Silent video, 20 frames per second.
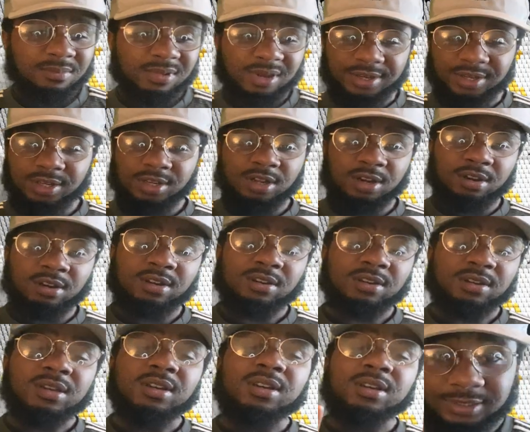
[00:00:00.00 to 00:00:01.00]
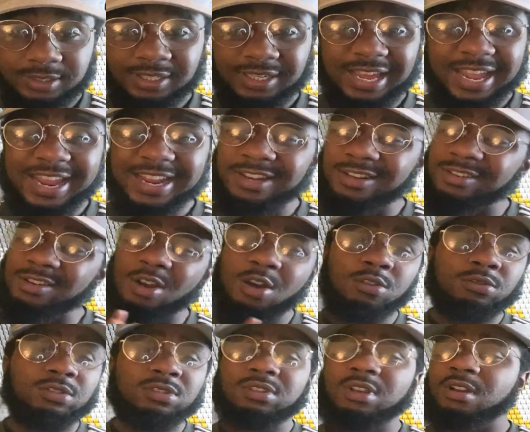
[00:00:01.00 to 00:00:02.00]
But, you know. Today,
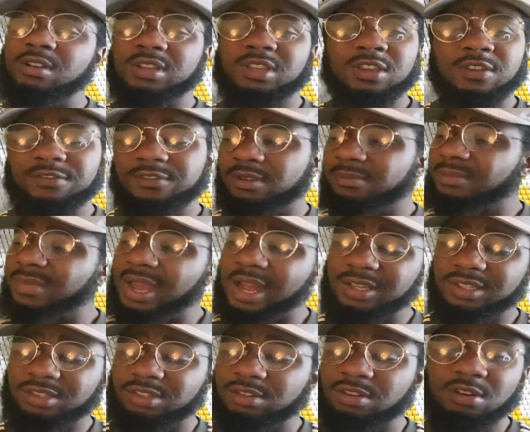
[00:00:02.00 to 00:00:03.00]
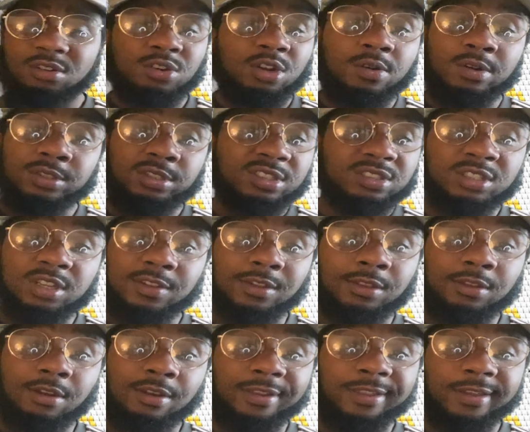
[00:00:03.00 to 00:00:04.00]
no donkey of the match, you know, no one deserves a
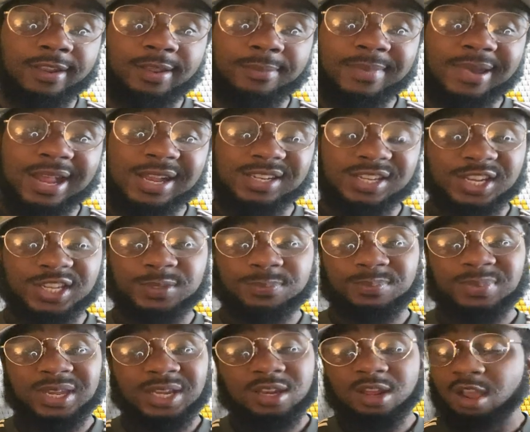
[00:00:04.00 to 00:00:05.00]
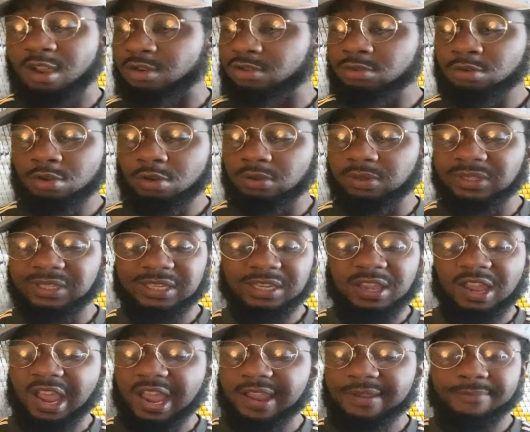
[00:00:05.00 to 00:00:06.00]
donkey of the match. It's been a good
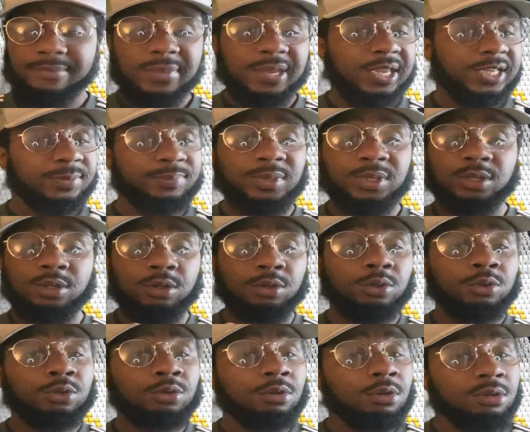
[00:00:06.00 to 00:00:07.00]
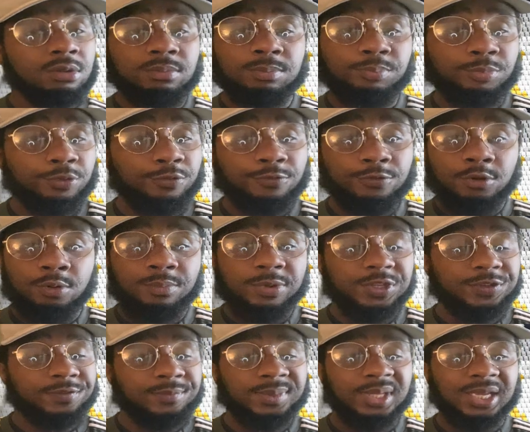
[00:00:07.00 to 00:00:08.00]
game. It's been a good
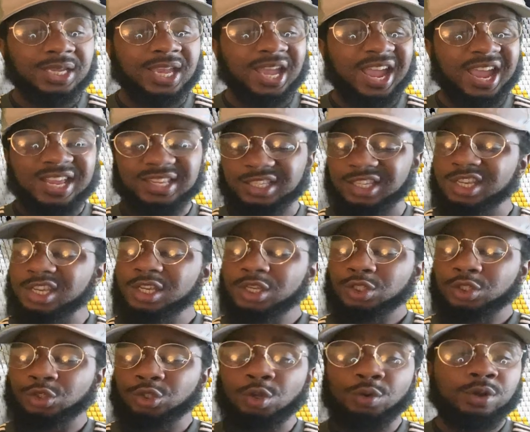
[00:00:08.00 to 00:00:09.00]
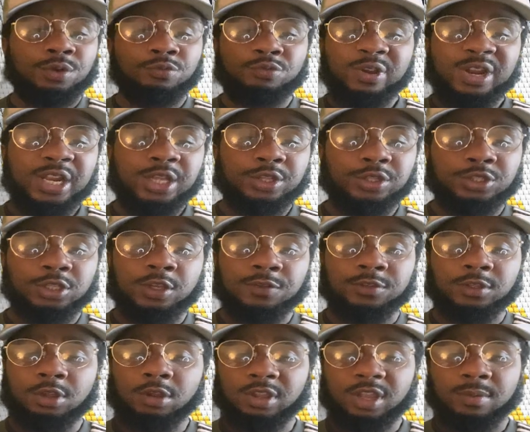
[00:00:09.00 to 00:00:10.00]
performance from the guys. So no one really
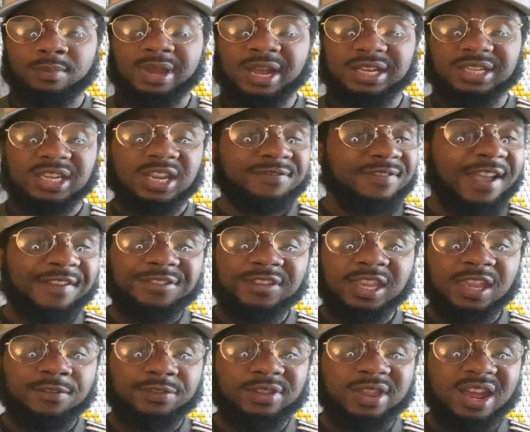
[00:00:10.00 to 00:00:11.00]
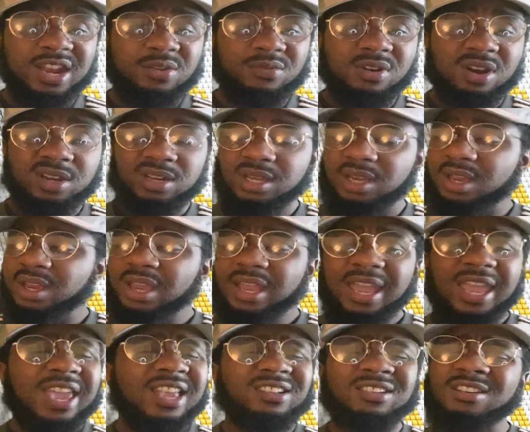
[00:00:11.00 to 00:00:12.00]
deserves a donkey match. If I have to give it to anyone,
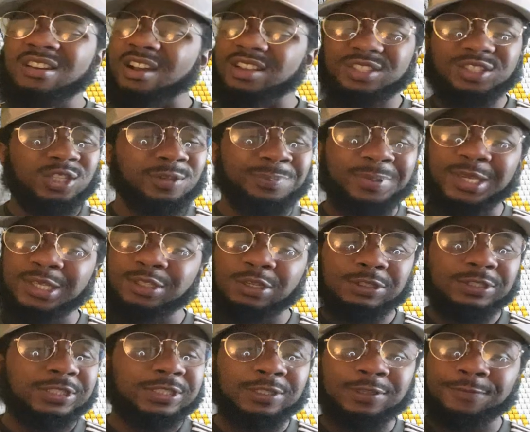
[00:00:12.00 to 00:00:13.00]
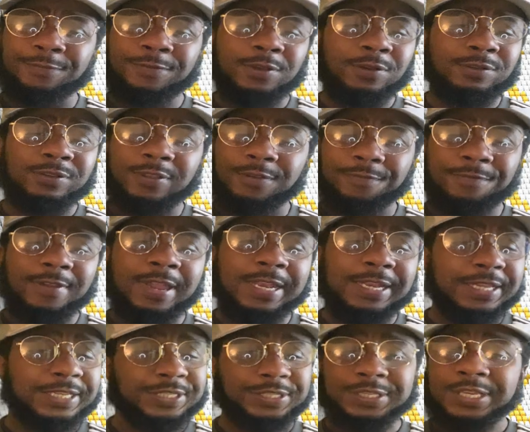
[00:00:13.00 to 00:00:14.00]
it got to be those Seville
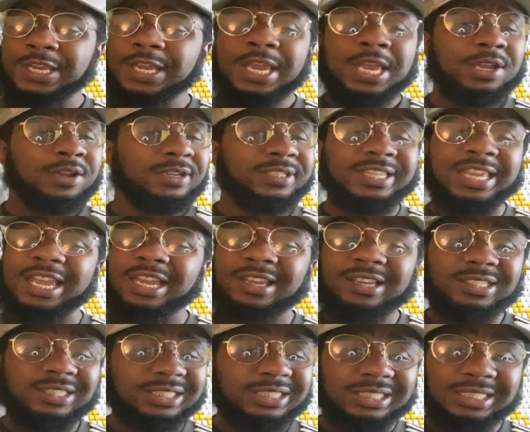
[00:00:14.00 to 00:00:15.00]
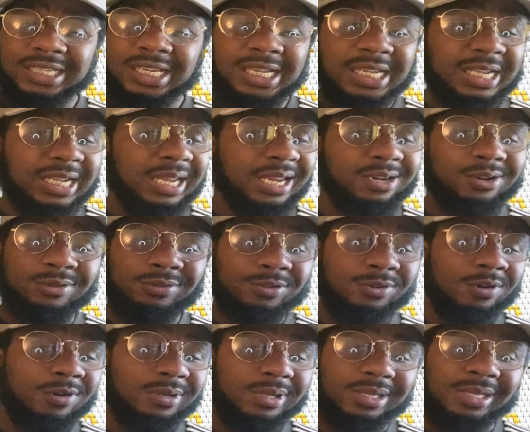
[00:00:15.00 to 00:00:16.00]
defenders. Because they're conceding and those
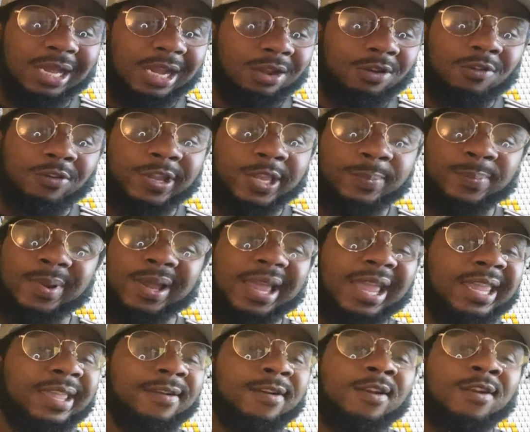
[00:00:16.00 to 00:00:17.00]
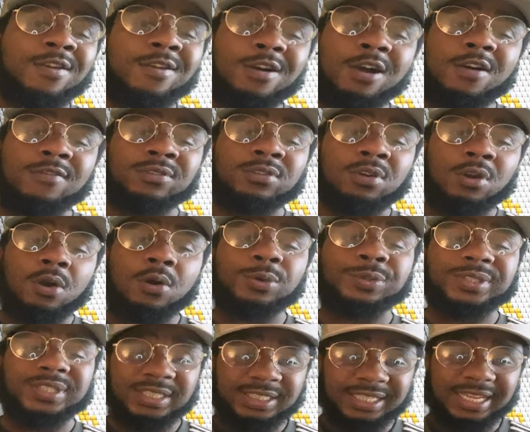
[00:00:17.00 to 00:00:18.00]
goals, and that goalkeeper ate a lot of
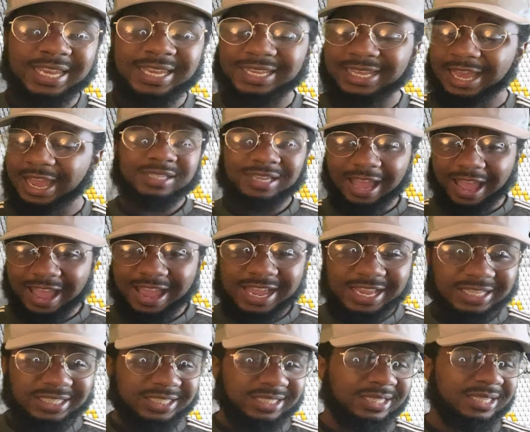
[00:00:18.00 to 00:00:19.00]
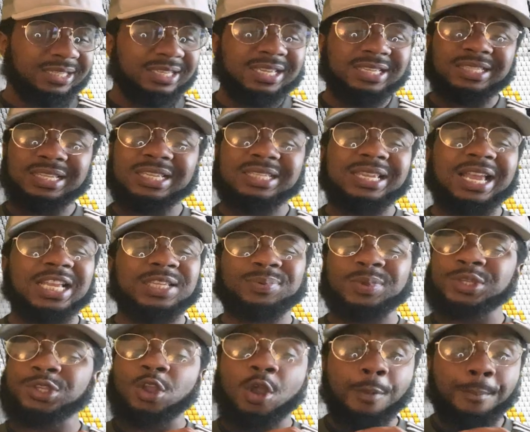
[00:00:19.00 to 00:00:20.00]
goals today, guys. Guys, this has
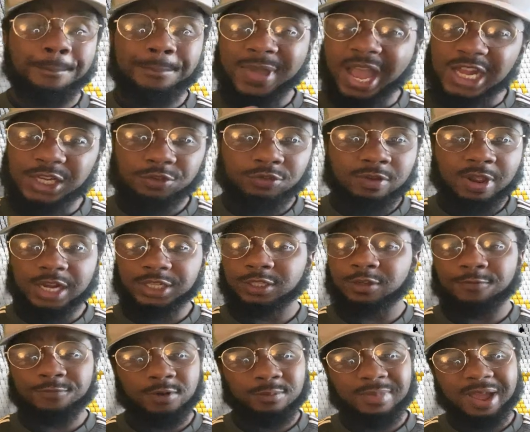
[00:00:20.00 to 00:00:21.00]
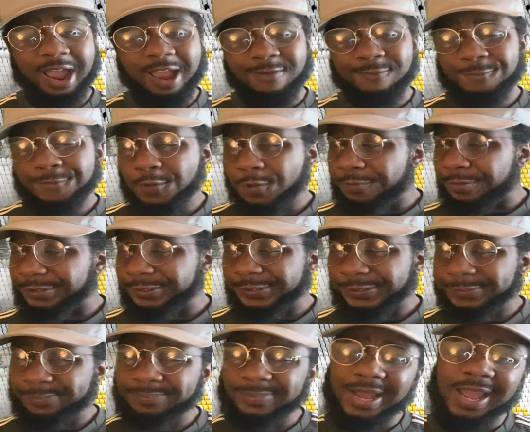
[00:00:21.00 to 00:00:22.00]
been your match reaction from Ivorian
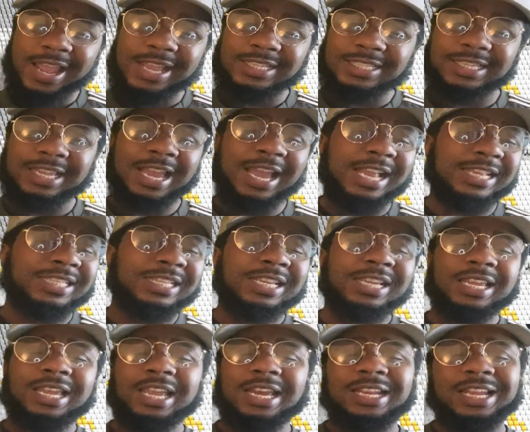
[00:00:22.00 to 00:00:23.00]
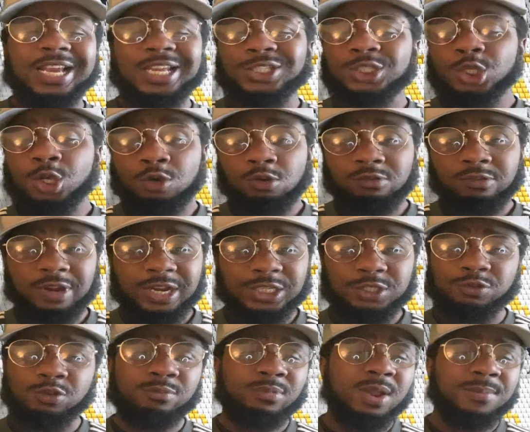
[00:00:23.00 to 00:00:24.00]
Spice, guys. And as
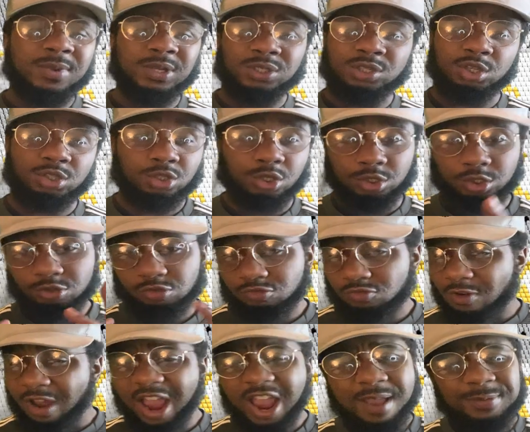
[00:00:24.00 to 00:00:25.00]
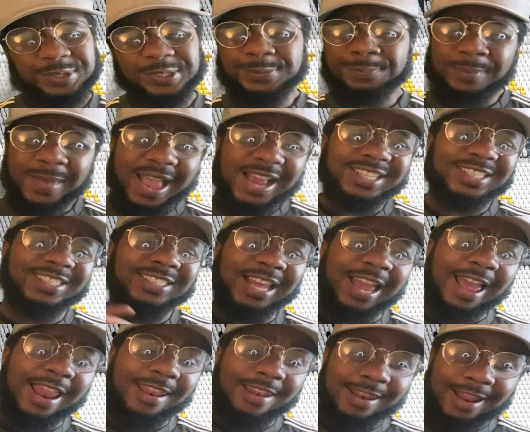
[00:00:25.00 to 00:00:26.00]
always, remember to subscribe, smash
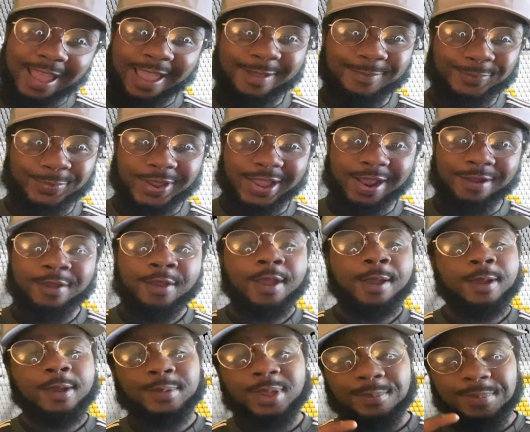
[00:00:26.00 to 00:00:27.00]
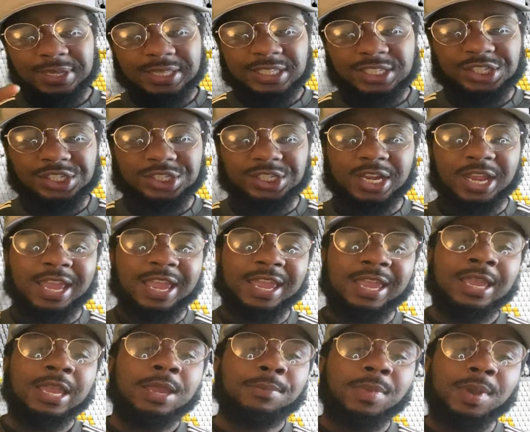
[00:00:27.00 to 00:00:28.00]
that like button. Remember to
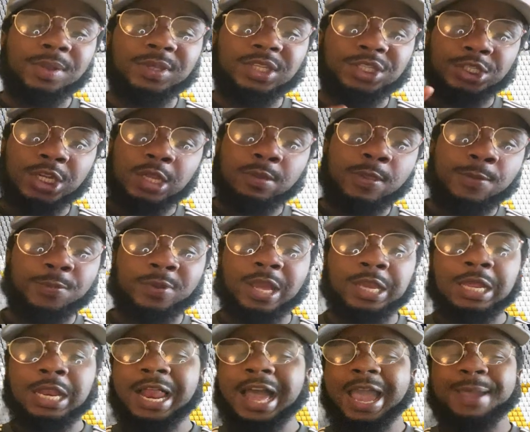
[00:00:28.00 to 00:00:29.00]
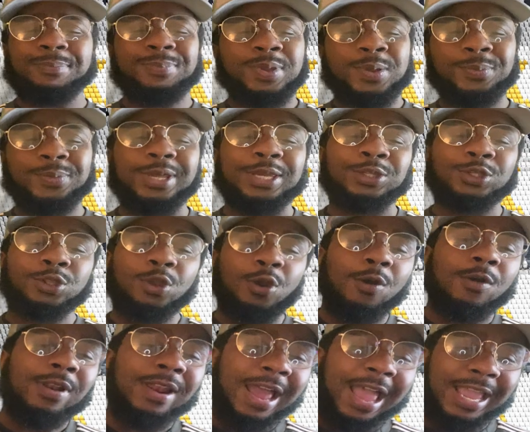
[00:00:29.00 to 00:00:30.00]
share to people that you like, people that you
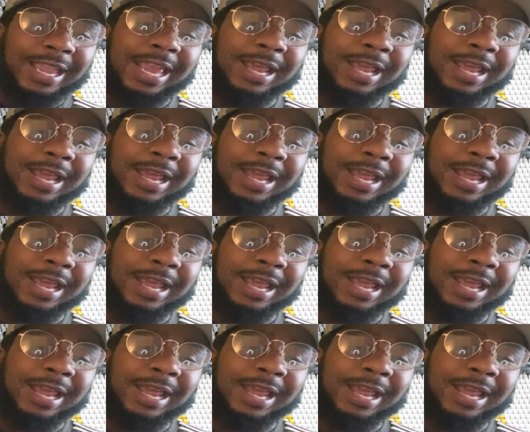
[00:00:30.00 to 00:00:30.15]
don't like.